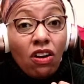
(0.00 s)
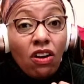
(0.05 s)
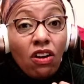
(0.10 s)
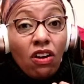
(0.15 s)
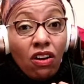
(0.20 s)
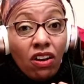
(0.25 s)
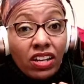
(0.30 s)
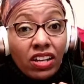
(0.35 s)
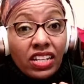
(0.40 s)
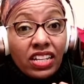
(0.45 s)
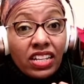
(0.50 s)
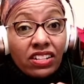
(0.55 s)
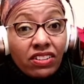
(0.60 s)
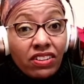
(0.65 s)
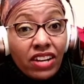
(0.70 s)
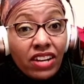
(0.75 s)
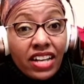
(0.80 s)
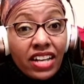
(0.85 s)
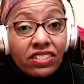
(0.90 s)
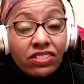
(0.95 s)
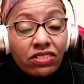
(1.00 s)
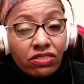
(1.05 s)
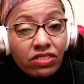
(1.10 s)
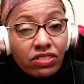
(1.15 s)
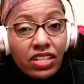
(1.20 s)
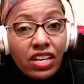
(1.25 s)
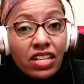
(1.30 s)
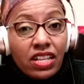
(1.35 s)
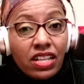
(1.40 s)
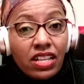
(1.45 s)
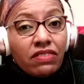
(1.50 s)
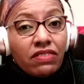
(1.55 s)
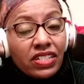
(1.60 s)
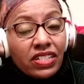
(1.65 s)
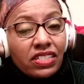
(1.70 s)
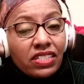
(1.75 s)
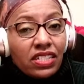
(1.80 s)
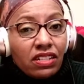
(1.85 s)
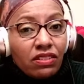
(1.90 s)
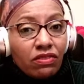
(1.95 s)
on international
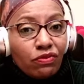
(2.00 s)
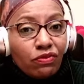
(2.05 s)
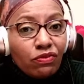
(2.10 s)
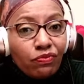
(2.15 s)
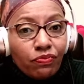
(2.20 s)
television?